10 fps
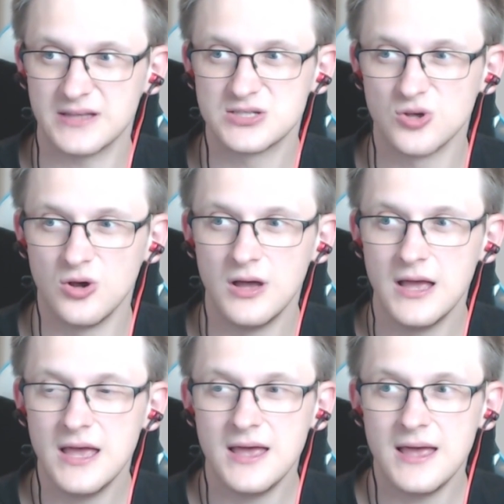So
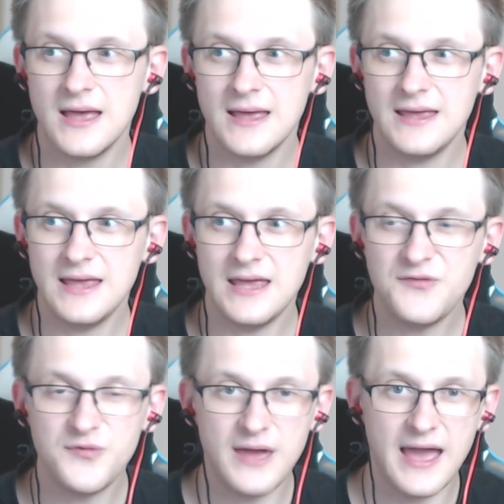if
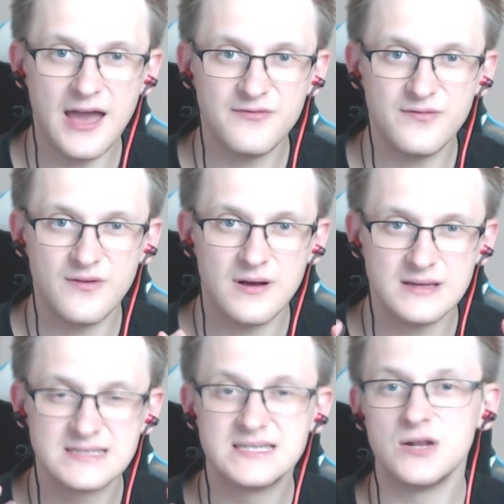we have
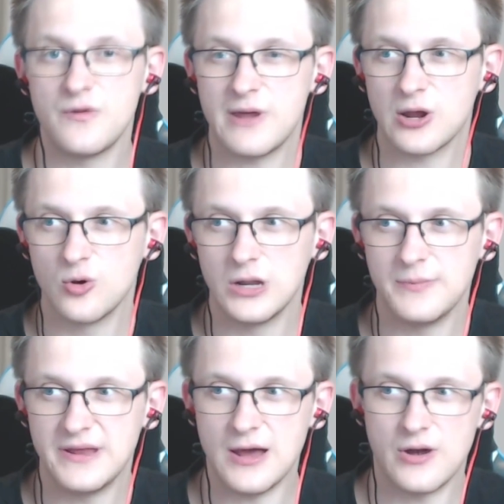Silverware Golem
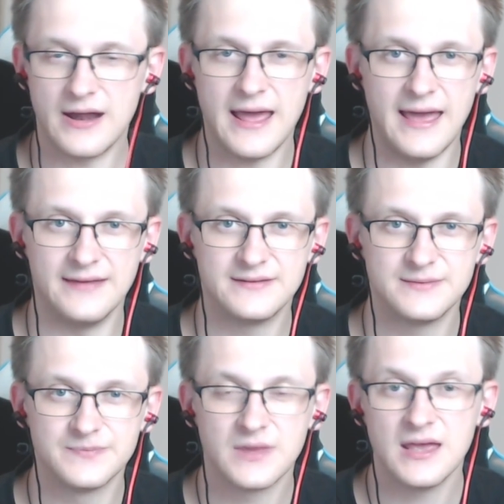in our hand
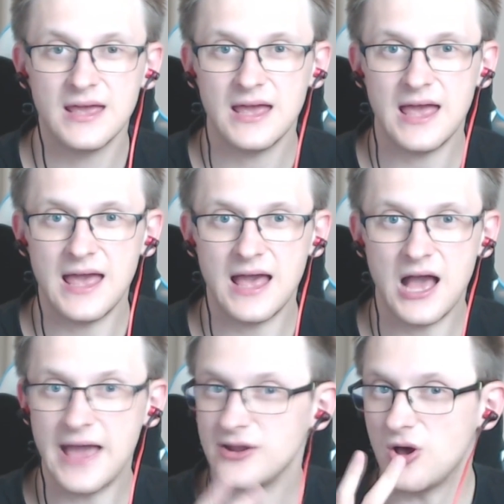
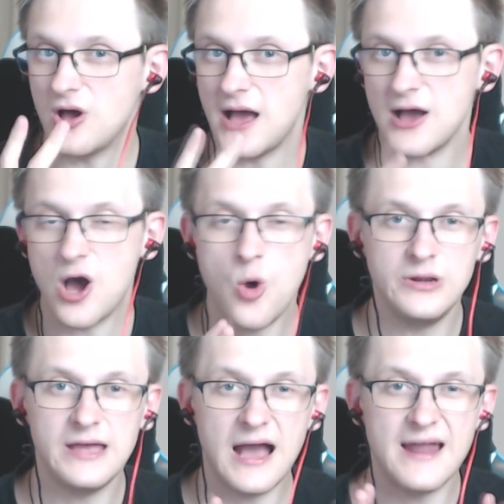and
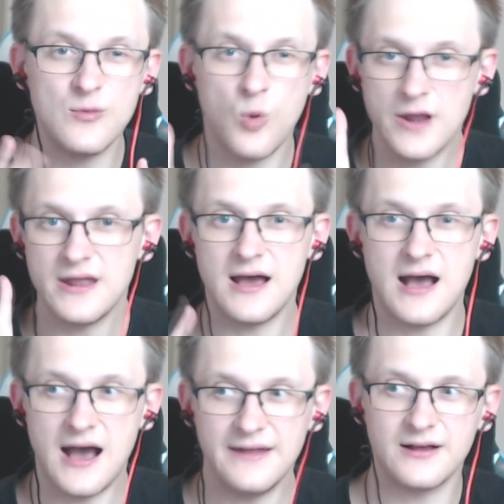only one
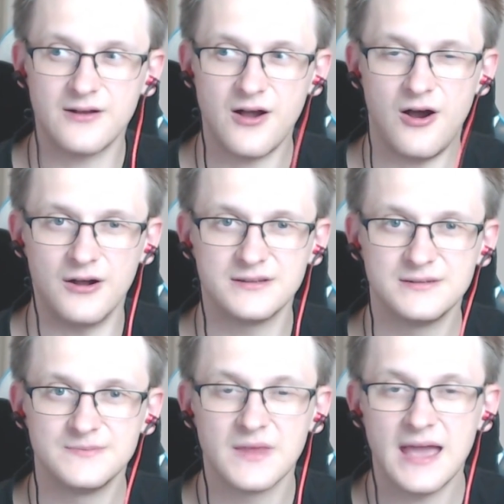other card,
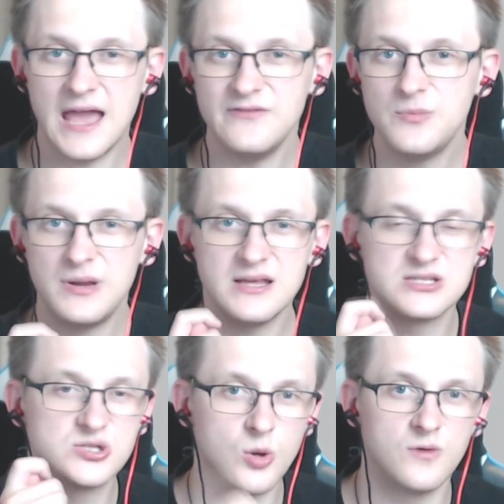and we play
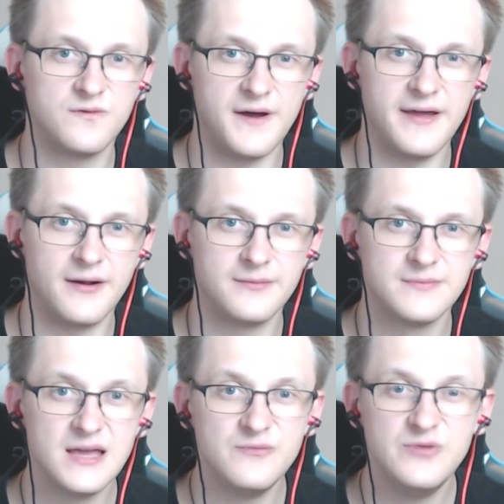Soulfire,
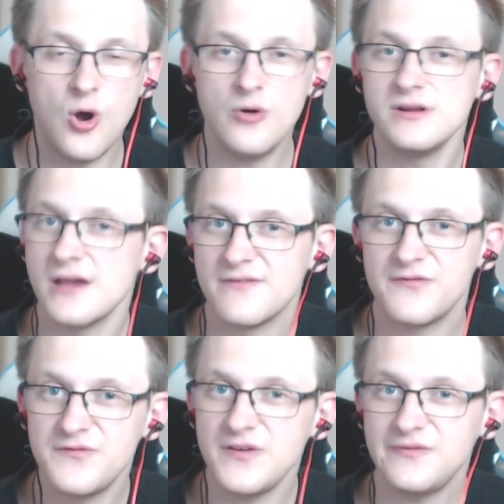we only have a
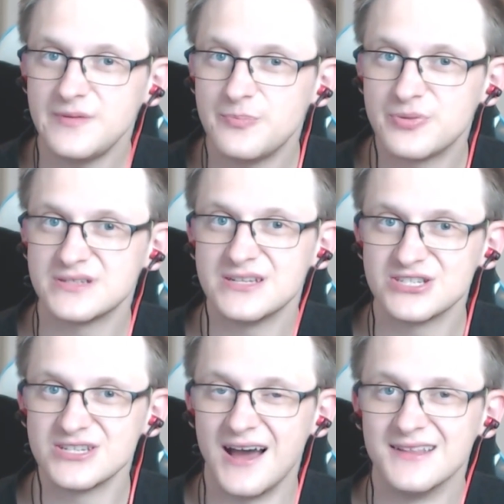50%
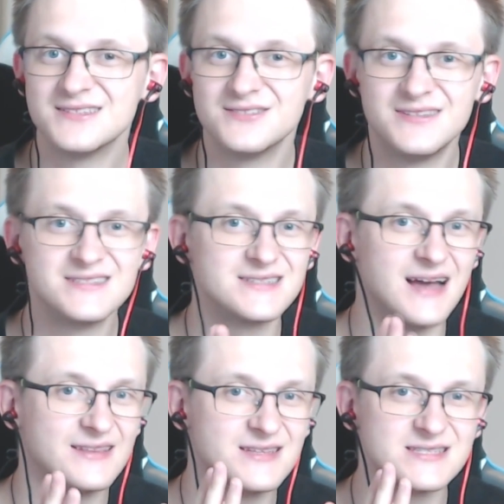chance to
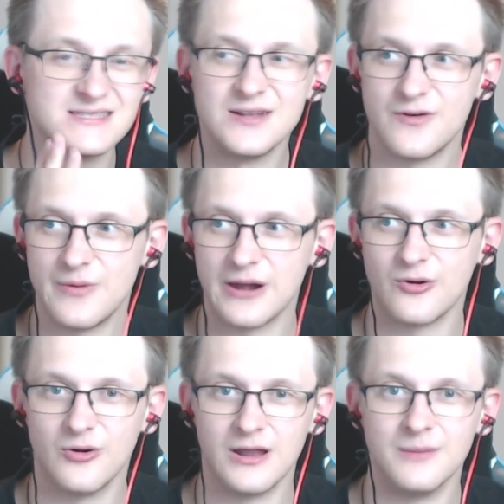discard the Silverware
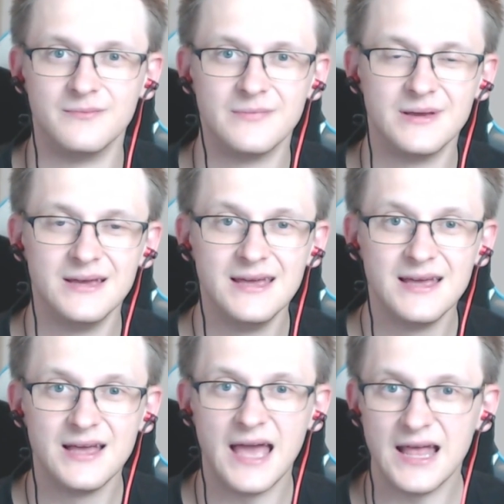Golem
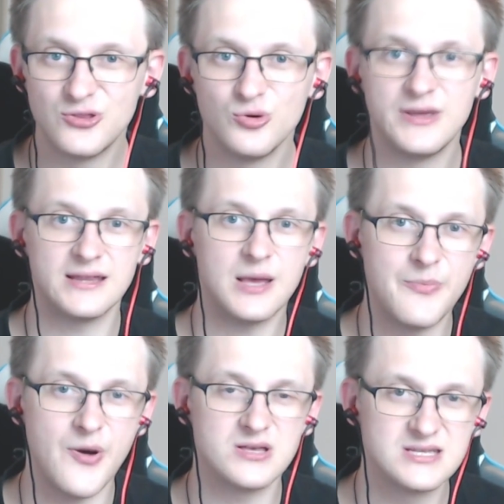to get a
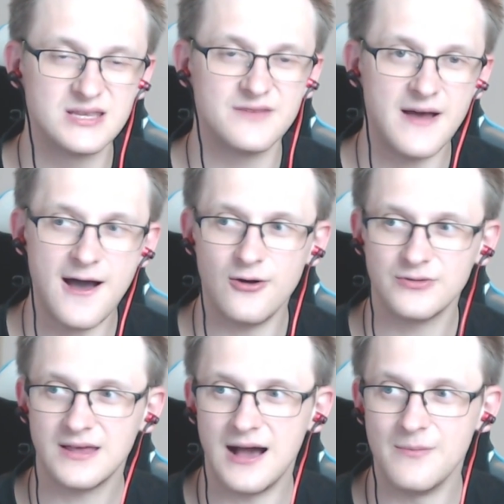positive
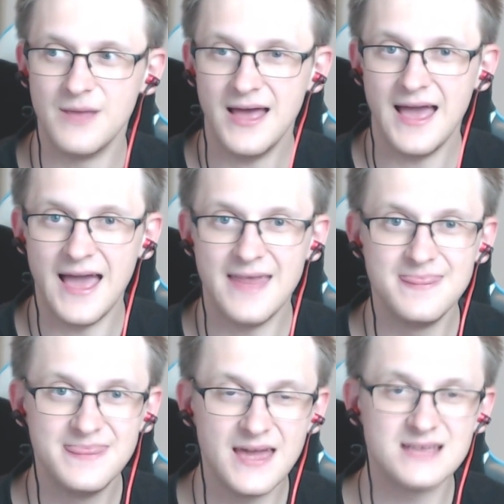outcome, and
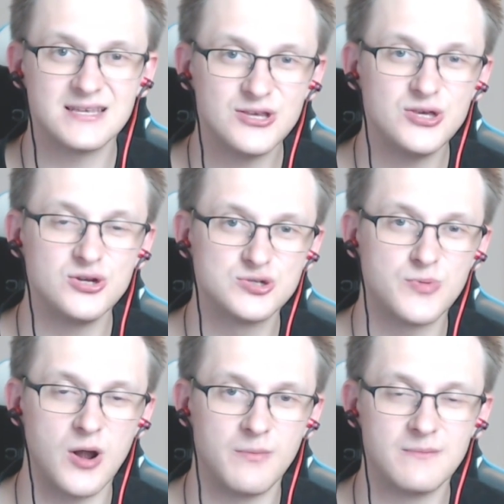there's a huge
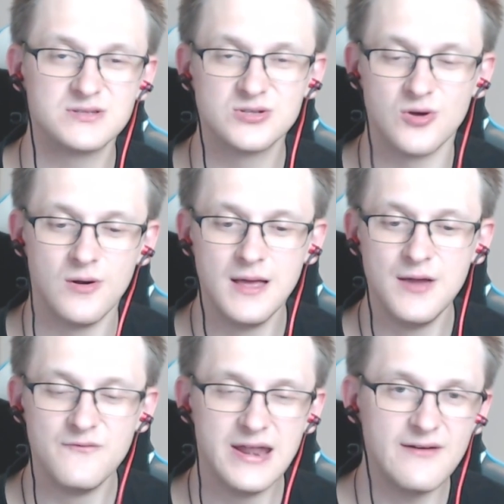problem. So
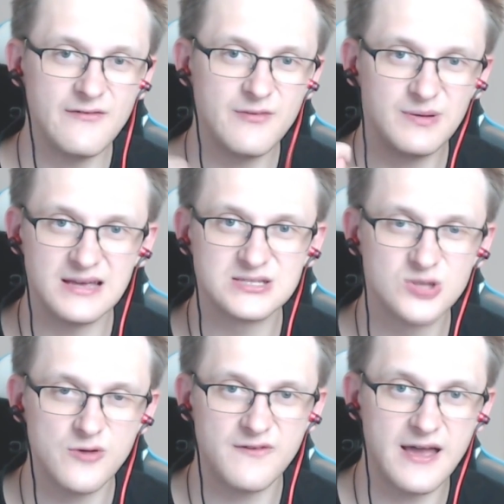whenever we play
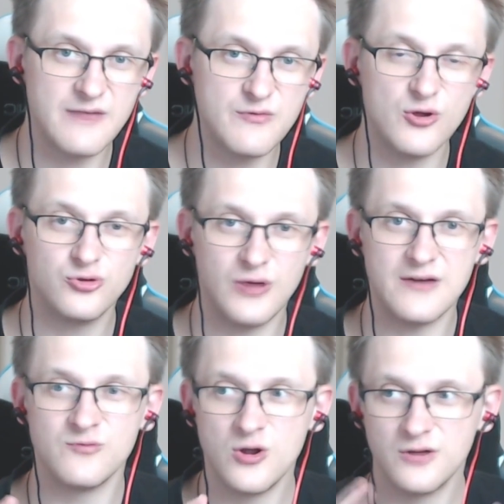Soulfire, we want to
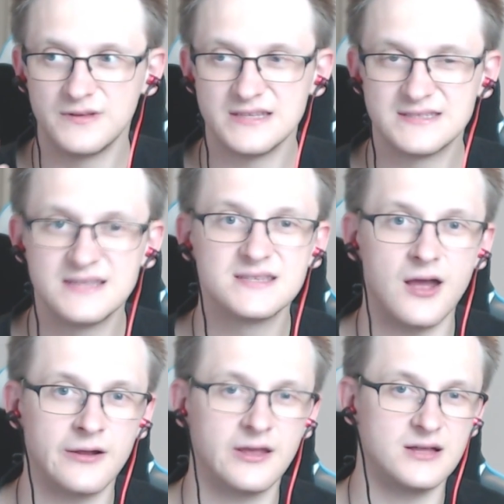have one of these
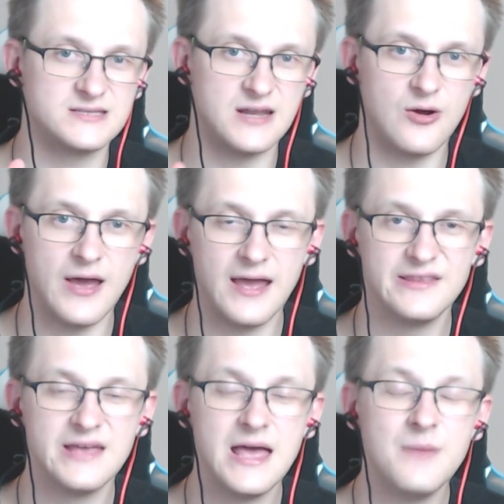discard cards in our hand,
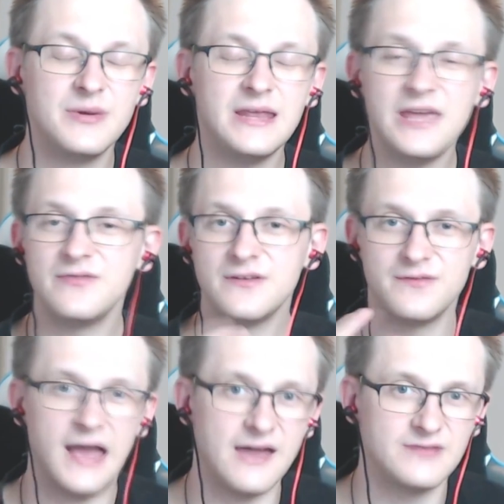but even if we
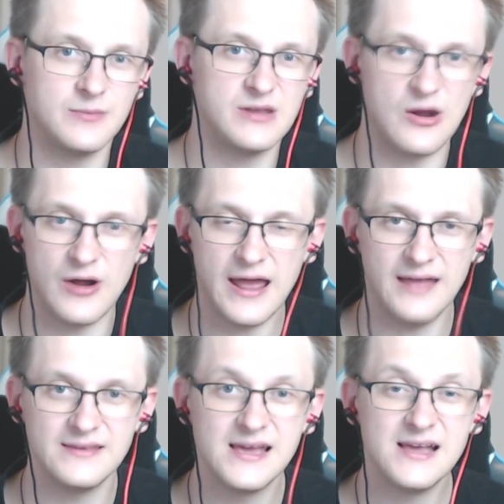have them in our
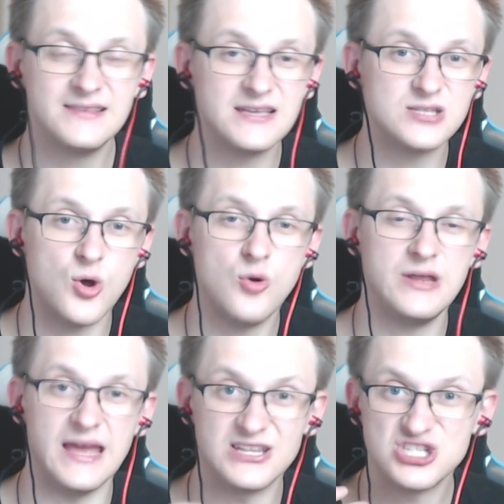hand, there's only
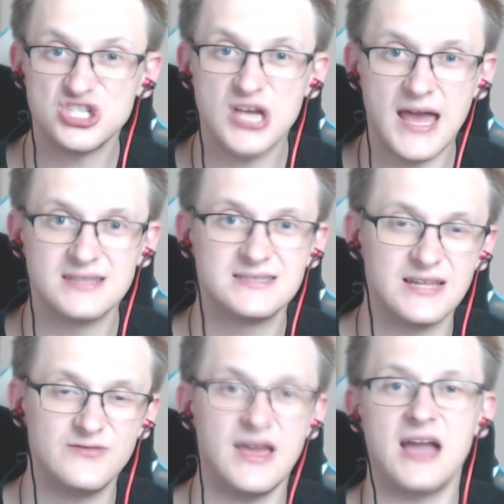a chance
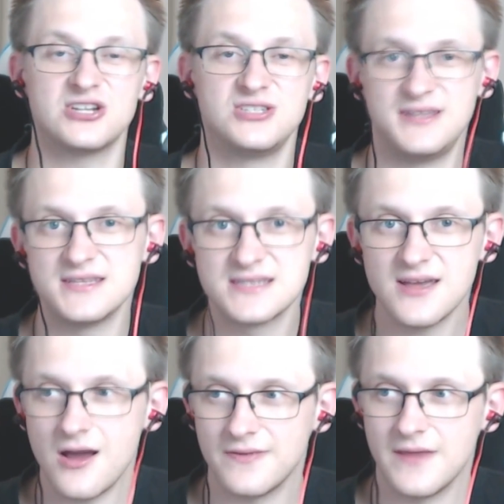that we actually
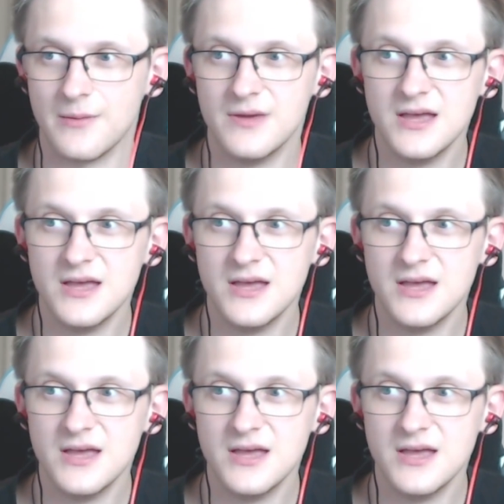discard them.